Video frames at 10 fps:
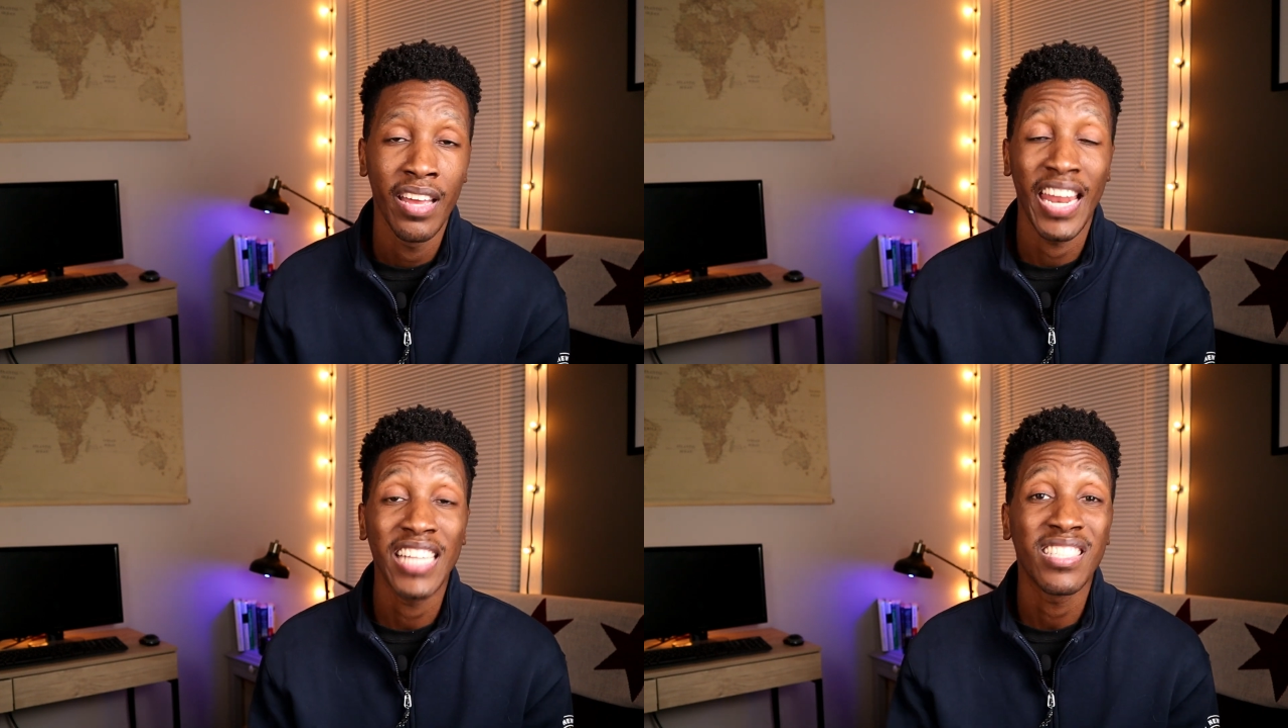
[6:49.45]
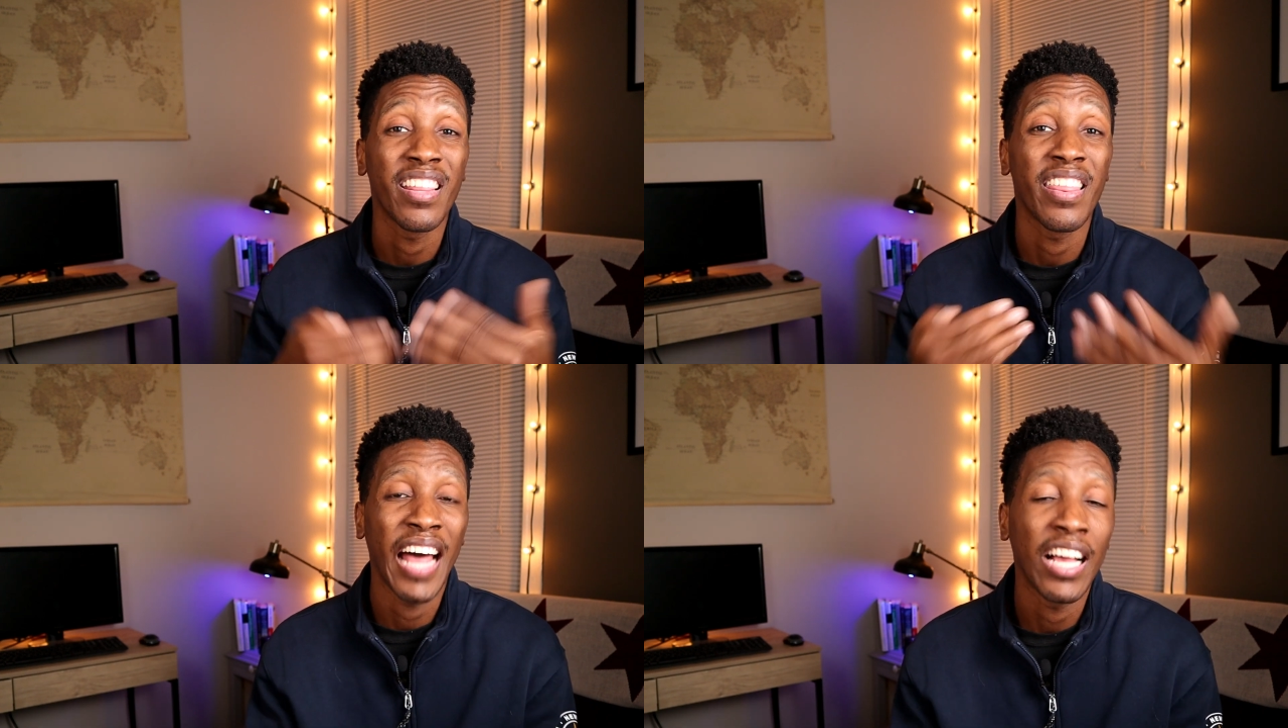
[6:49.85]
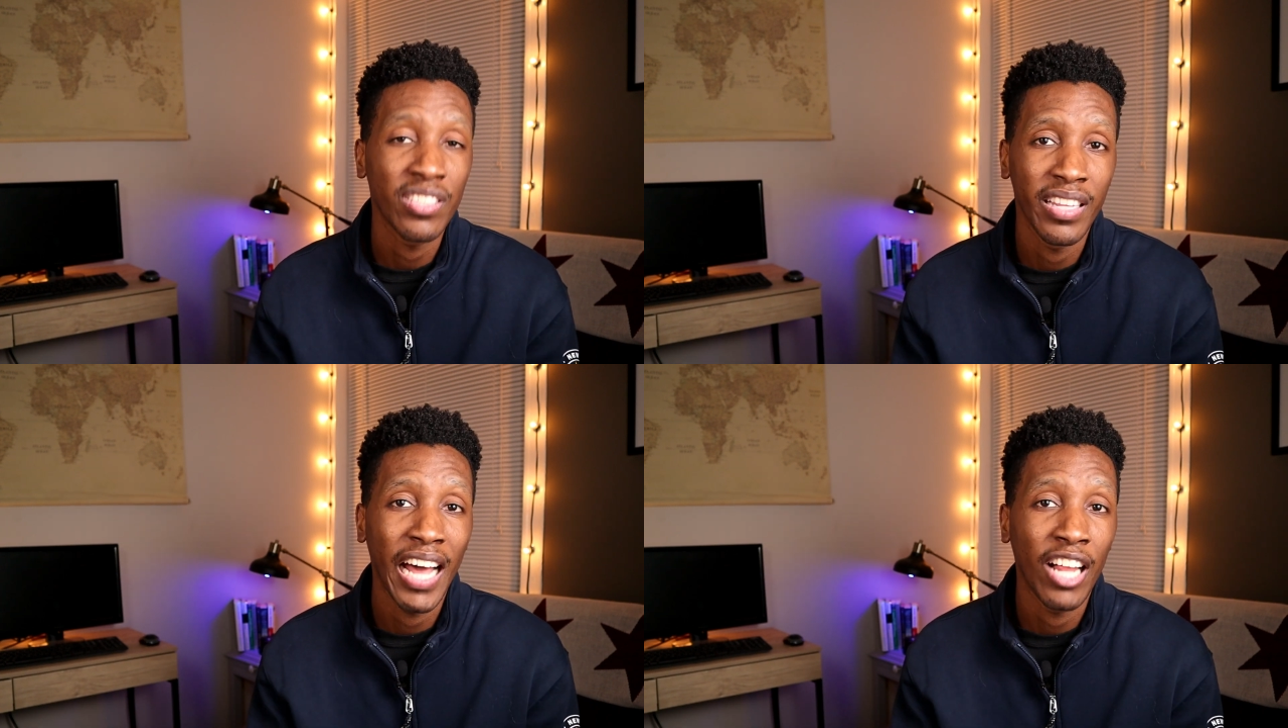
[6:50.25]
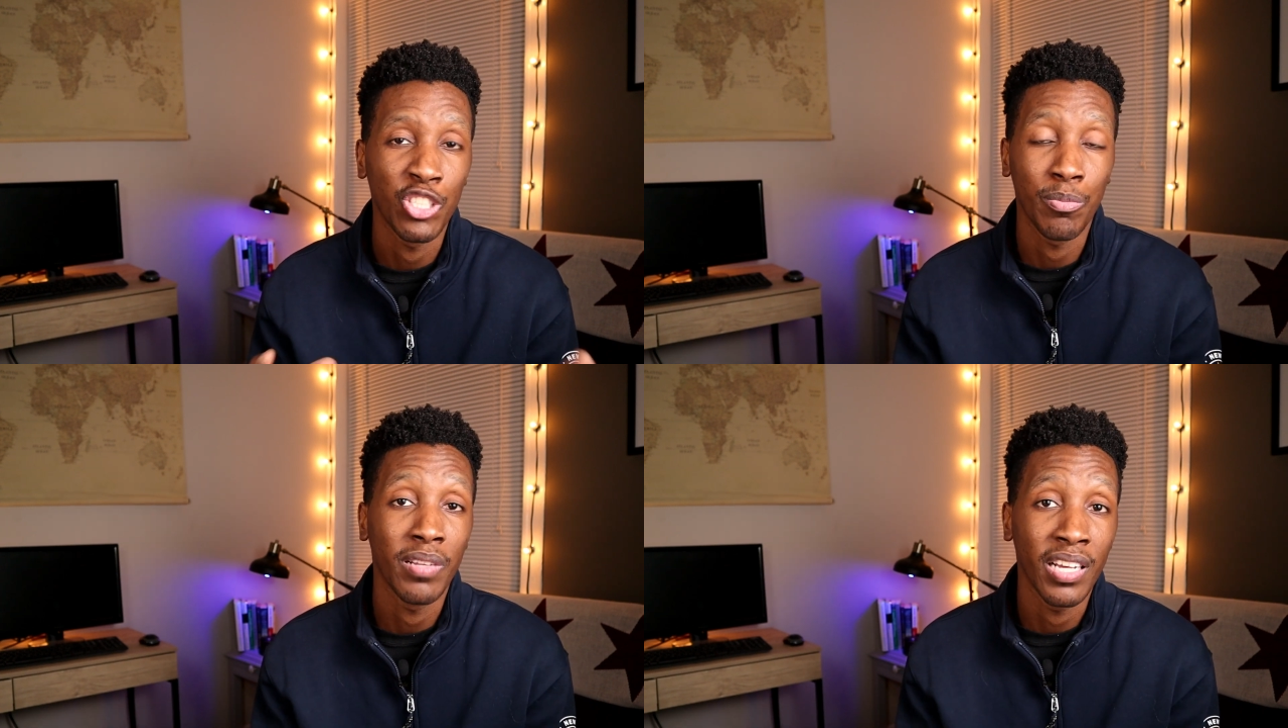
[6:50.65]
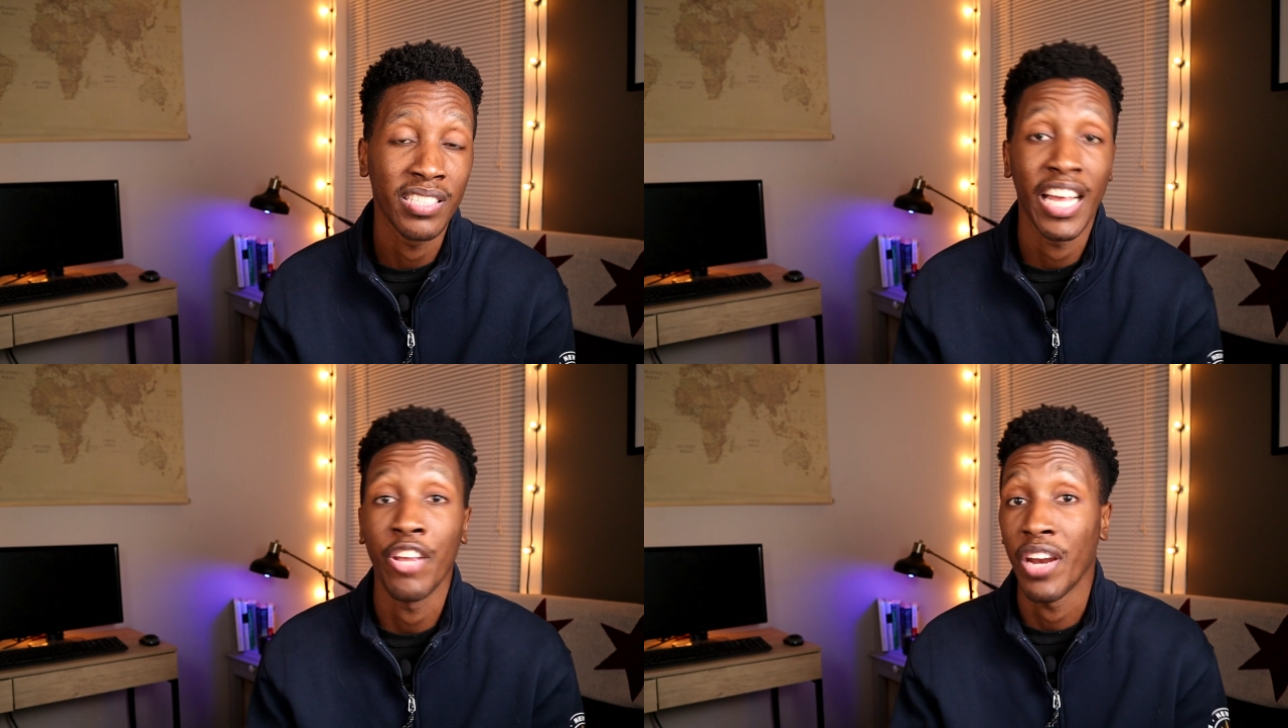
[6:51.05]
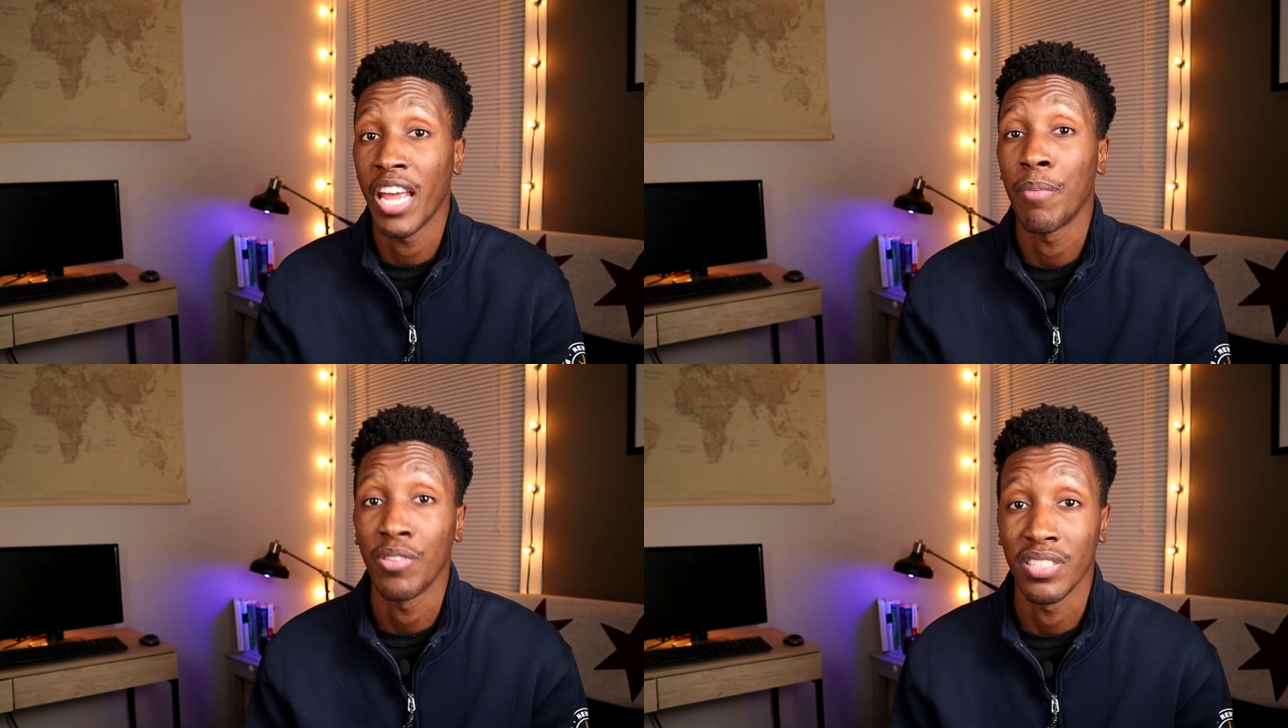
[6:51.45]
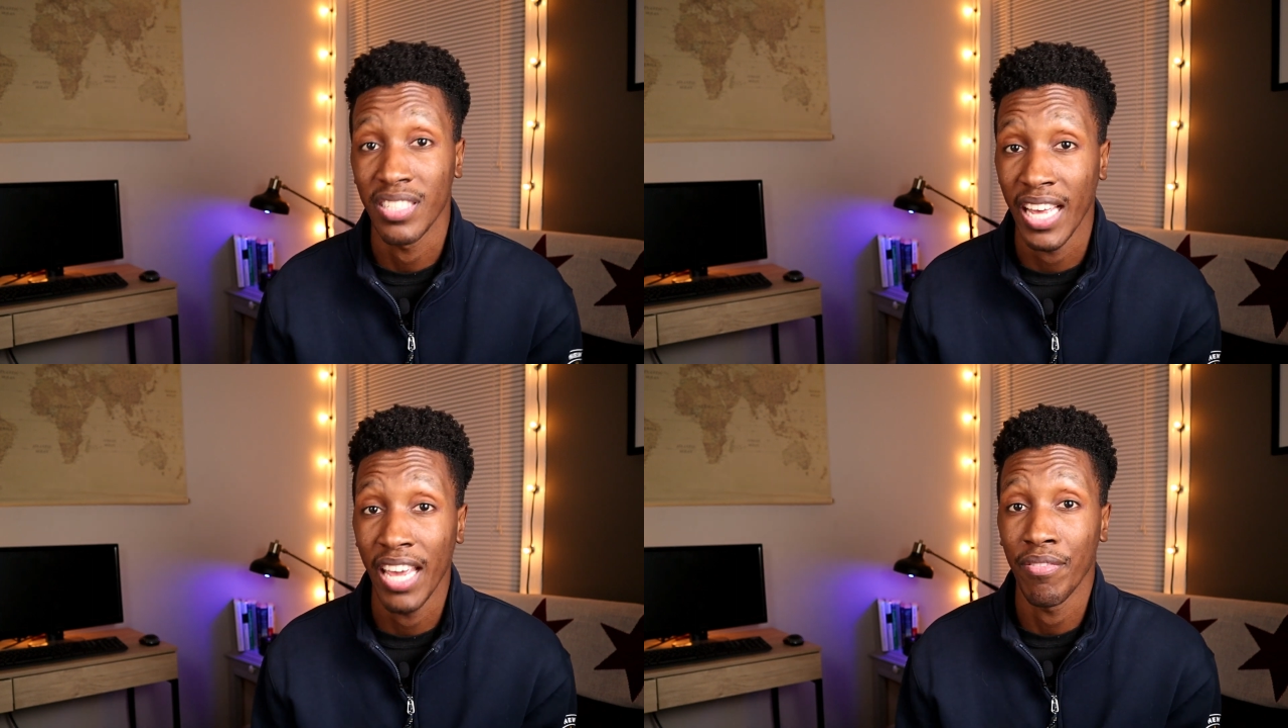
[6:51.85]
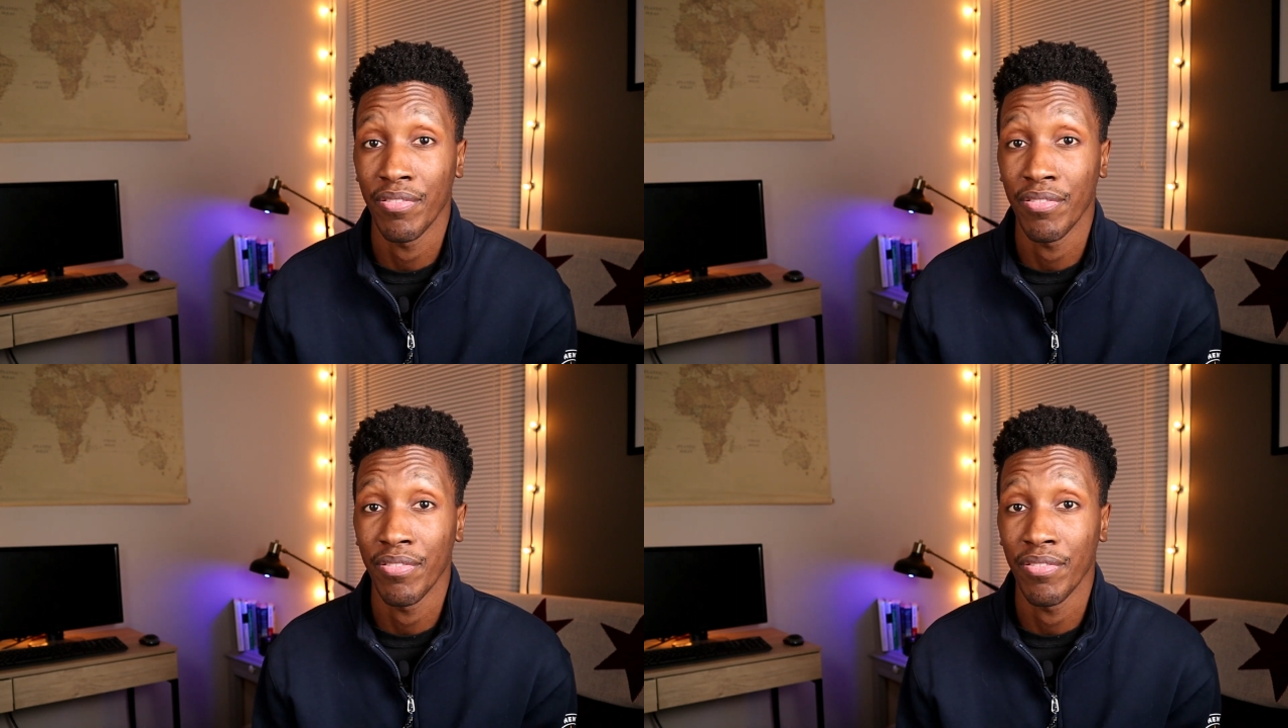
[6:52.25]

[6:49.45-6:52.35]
That's $1,000 plus that you're able to save.